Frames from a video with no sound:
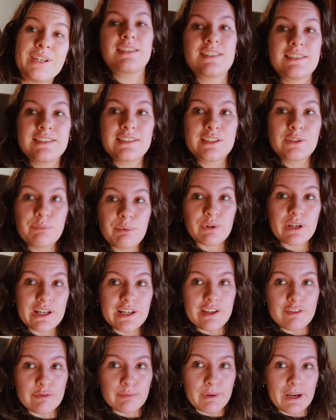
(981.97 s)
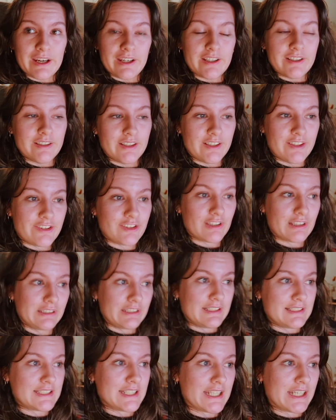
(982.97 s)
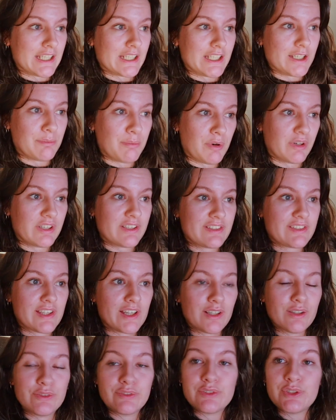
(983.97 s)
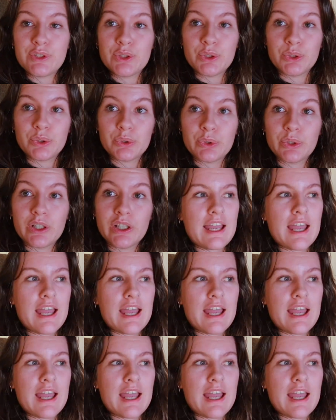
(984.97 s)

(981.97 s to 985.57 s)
this little brain of mine has suddenly taken it upon itself to